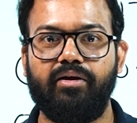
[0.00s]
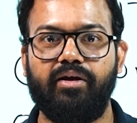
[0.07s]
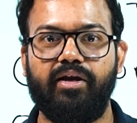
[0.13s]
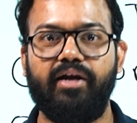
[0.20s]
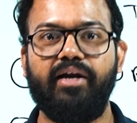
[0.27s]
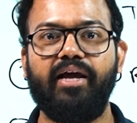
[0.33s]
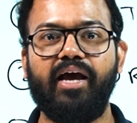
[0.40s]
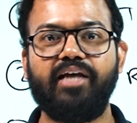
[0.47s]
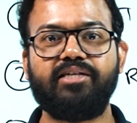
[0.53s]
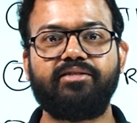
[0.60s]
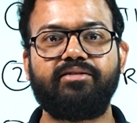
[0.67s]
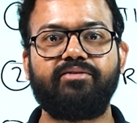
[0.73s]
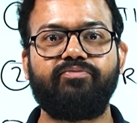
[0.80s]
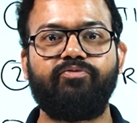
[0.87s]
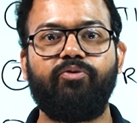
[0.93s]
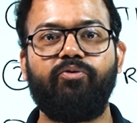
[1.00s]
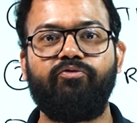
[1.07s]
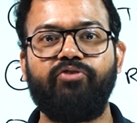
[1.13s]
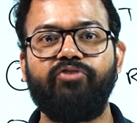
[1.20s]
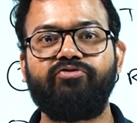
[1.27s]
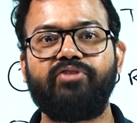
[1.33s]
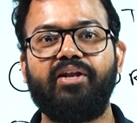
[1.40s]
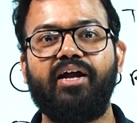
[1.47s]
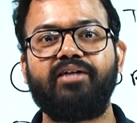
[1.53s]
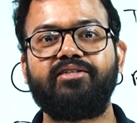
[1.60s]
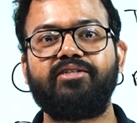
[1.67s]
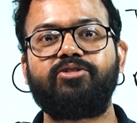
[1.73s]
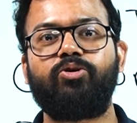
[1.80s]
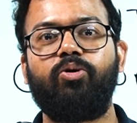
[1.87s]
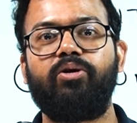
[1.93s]
India has four, fifth
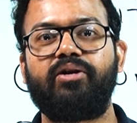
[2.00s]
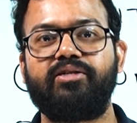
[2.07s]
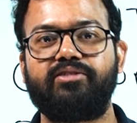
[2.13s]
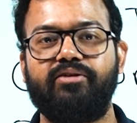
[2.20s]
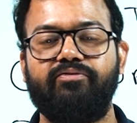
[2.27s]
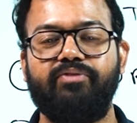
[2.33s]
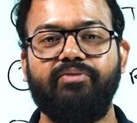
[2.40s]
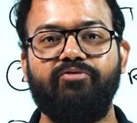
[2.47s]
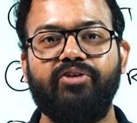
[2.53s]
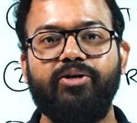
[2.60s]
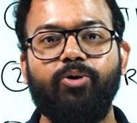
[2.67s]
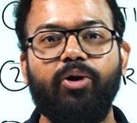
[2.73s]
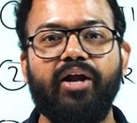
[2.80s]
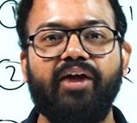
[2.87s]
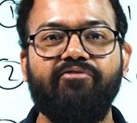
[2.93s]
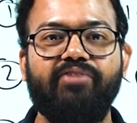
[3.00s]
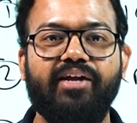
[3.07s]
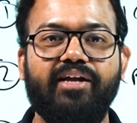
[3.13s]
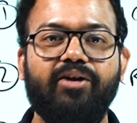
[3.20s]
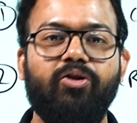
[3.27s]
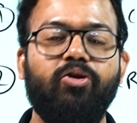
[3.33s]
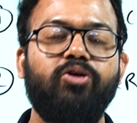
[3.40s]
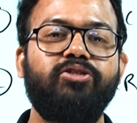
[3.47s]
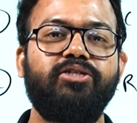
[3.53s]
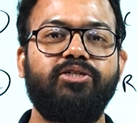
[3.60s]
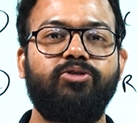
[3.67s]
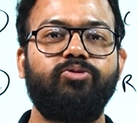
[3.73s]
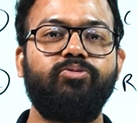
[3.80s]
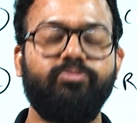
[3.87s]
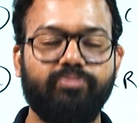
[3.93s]
largest coal reserve, but we don't have
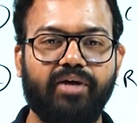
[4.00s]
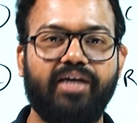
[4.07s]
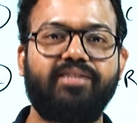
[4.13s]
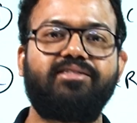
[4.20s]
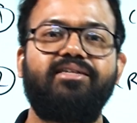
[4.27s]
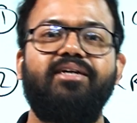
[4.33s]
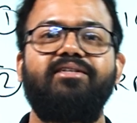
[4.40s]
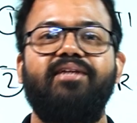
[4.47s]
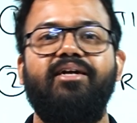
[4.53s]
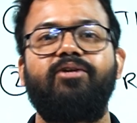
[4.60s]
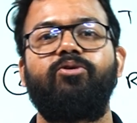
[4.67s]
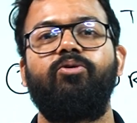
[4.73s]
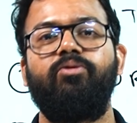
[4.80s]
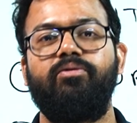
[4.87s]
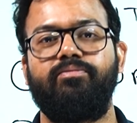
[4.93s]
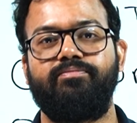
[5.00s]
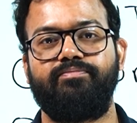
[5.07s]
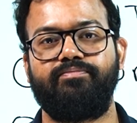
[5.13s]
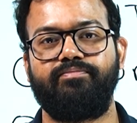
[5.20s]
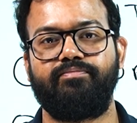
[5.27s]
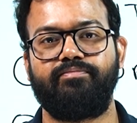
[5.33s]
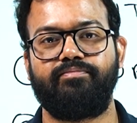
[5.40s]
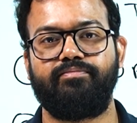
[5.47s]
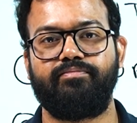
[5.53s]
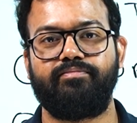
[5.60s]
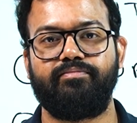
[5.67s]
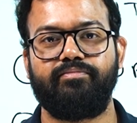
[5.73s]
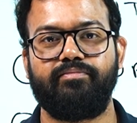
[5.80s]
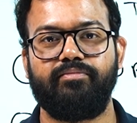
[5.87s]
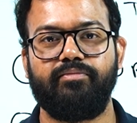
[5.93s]
technology to extract that coal.
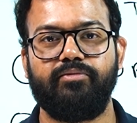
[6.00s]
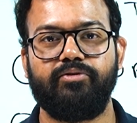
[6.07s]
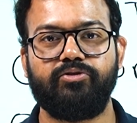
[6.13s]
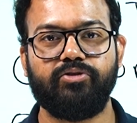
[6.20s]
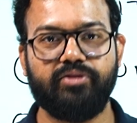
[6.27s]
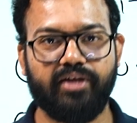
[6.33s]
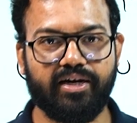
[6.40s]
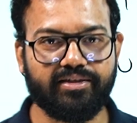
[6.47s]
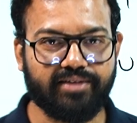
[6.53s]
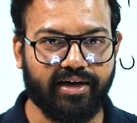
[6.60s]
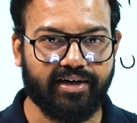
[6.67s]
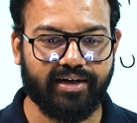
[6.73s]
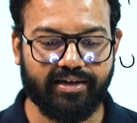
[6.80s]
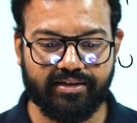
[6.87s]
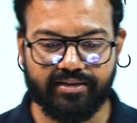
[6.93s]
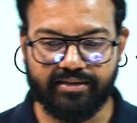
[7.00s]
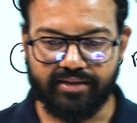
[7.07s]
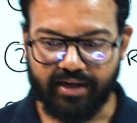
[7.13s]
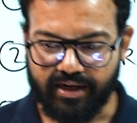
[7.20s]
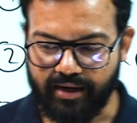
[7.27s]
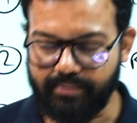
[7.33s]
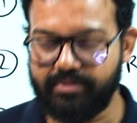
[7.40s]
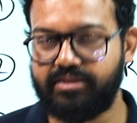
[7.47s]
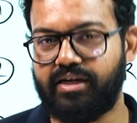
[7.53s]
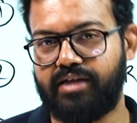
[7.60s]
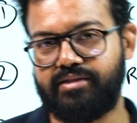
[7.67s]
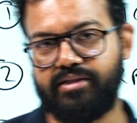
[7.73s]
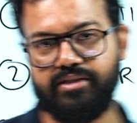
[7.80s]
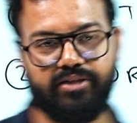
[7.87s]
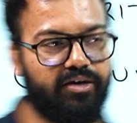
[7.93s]
So there are certain
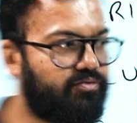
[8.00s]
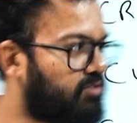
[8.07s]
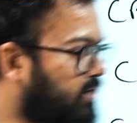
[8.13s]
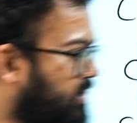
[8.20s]
circumstances you have to